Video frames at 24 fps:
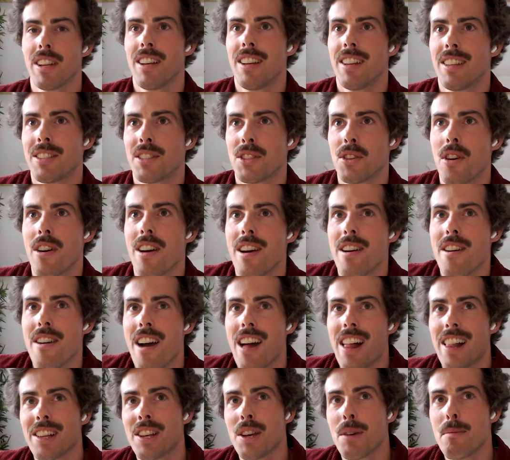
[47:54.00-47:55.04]
So
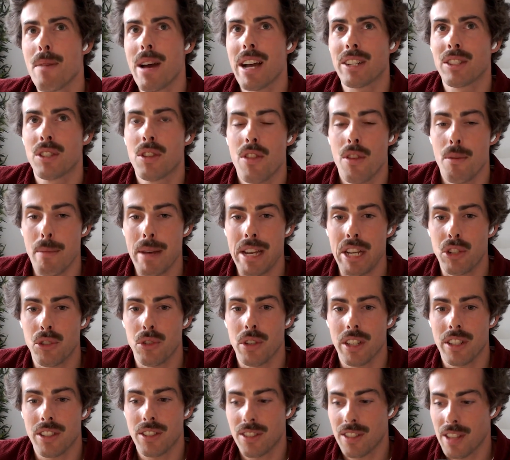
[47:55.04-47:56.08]
I'll come back to the
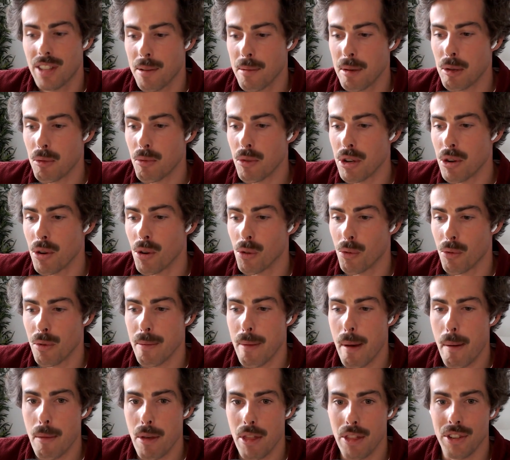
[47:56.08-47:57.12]
Matrix. I mean, we all
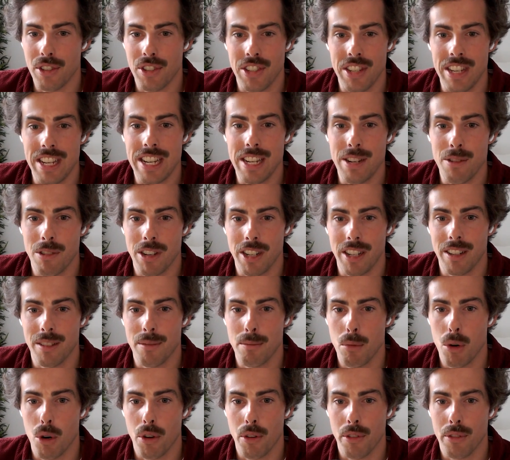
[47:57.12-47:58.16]
remember the scene where
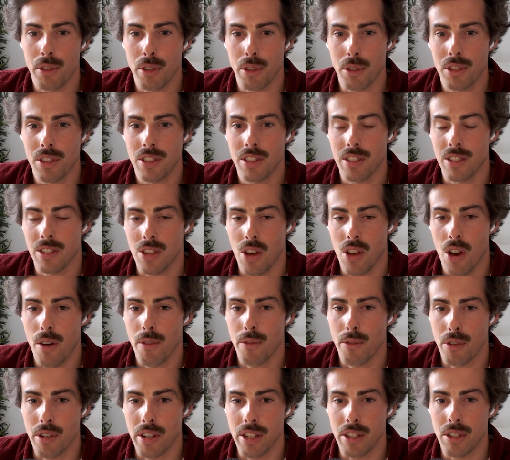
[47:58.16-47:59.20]
Morpheus is
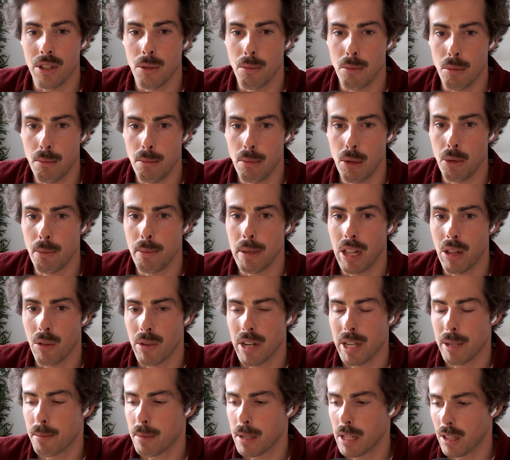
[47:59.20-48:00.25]
offering, blue pill,
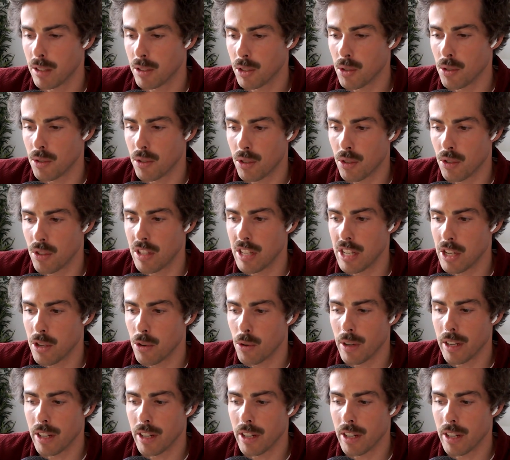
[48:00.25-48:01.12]
red pill to Neo.